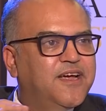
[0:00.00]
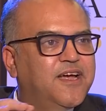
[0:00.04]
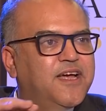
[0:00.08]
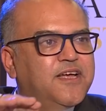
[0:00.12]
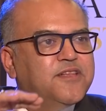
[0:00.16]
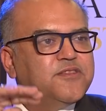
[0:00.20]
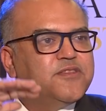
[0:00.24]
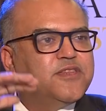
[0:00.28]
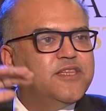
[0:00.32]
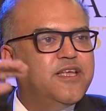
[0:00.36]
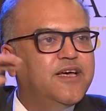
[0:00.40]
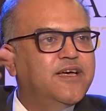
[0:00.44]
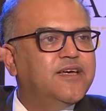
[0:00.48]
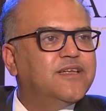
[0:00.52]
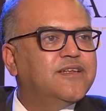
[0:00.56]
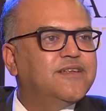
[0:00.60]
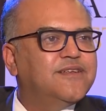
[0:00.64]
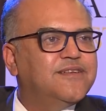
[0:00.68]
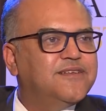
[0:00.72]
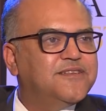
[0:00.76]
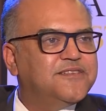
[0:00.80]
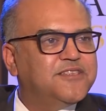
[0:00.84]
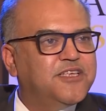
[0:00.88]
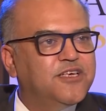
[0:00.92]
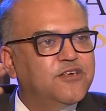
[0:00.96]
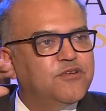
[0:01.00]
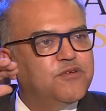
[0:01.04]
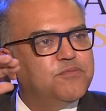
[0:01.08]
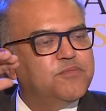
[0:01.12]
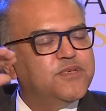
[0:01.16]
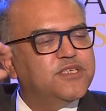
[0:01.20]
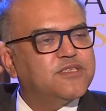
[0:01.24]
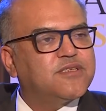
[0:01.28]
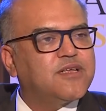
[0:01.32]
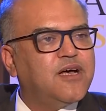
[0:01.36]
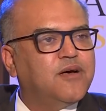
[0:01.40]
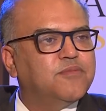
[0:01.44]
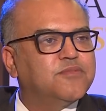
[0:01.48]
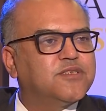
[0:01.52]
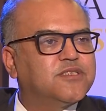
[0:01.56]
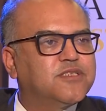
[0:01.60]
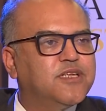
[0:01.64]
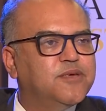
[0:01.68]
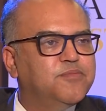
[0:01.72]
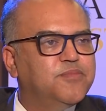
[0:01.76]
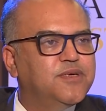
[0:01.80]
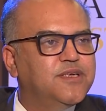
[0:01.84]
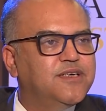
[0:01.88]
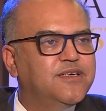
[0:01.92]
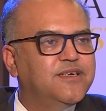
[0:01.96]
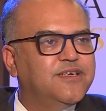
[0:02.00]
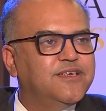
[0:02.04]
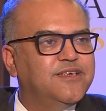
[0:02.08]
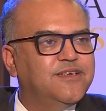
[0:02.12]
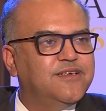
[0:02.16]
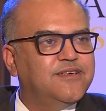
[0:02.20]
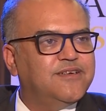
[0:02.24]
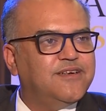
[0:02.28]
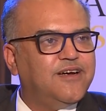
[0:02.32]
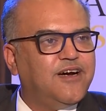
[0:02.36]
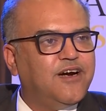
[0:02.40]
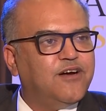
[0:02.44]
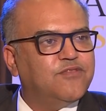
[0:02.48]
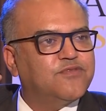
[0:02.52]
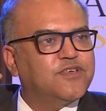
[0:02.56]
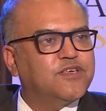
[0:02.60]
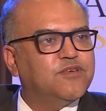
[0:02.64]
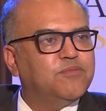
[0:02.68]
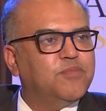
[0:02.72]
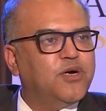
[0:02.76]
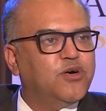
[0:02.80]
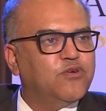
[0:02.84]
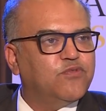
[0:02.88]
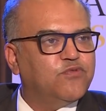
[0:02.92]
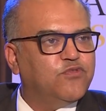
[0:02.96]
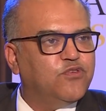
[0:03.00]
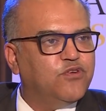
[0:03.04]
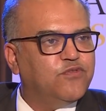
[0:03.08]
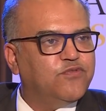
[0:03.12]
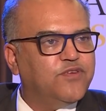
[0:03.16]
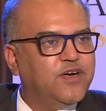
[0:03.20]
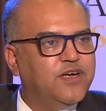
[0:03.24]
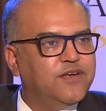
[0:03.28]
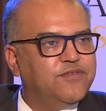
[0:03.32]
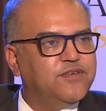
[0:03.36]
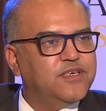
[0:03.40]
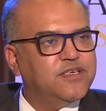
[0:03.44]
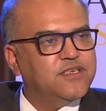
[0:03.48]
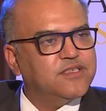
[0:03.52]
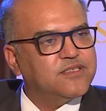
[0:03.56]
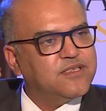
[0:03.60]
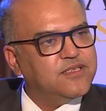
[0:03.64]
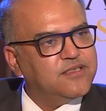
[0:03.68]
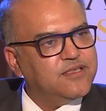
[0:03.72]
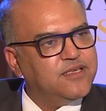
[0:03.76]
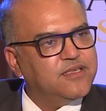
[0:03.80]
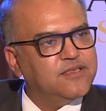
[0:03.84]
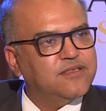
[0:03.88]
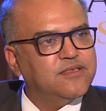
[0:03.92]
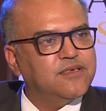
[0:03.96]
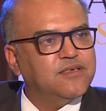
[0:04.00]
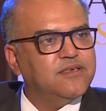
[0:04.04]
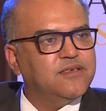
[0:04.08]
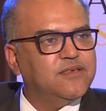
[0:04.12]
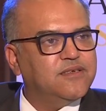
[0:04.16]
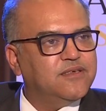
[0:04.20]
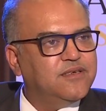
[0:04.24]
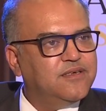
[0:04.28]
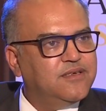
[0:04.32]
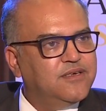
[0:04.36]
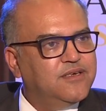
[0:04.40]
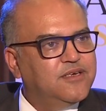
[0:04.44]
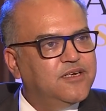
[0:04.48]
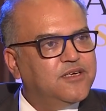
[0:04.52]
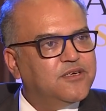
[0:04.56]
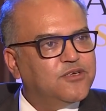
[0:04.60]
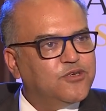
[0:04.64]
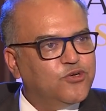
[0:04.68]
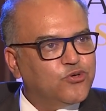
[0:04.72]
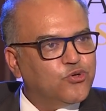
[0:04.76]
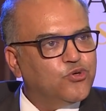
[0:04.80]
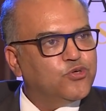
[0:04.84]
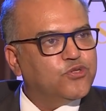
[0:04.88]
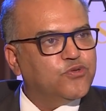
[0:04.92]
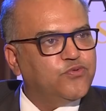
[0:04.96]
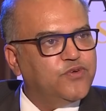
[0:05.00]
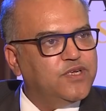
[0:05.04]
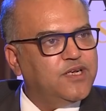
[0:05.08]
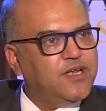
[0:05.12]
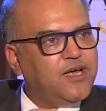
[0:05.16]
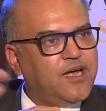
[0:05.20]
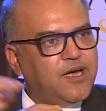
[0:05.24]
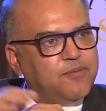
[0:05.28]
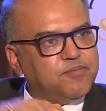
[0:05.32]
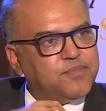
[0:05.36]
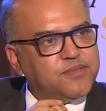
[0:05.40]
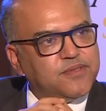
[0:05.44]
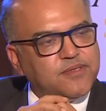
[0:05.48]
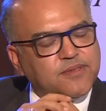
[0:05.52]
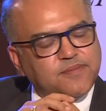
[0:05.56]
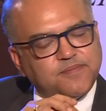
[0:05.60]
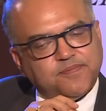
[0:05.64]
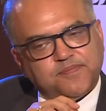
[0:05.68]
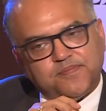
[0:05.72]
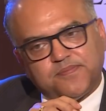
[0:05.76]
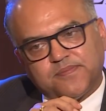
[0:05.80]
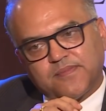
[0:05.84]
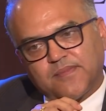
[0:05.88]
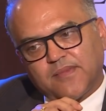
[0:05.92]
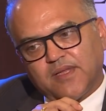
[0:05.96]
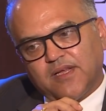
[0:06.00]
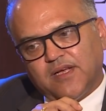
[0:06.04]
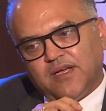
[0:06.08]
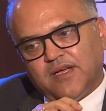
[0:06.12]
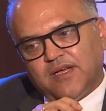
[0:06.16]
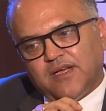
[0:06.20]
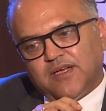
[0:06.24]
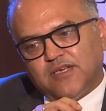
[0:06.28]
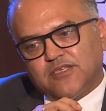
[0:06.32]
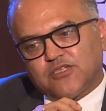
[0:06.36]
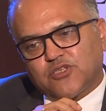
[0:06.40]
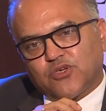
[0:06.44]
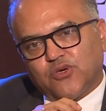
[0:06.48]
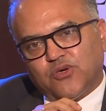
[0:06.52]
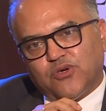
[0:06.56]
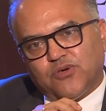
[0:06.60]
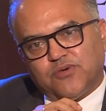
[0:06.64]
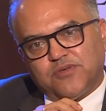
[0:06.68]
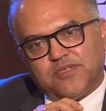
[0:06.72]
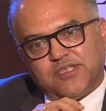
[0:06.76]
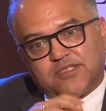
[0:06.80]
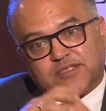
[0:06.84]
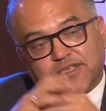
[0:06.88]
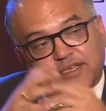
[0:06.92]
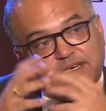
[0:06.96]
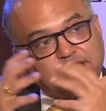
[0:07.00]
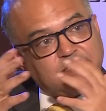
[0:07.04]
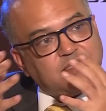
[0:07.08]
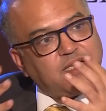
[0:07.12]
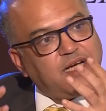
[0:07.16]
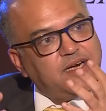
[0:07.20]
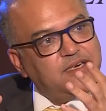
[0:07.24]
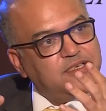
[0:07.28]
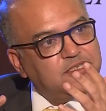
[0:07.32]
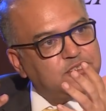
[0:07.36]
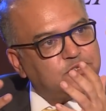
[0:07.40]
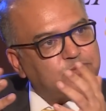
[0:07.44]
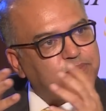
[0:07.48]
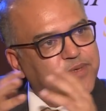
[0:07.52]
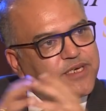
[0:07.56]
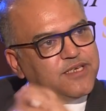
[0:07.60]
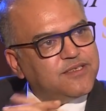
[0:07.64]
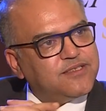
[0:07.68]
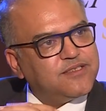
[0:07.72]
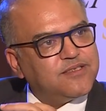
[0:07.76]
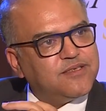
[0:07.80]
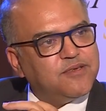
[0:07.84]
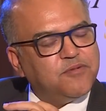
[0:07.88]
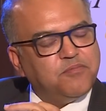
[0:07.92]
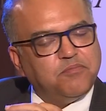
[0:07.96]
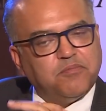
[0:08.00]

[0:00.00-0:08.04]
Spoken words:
And then there will be some stability after about 4-5 years, and then the growth will happen. So it's an exciting space.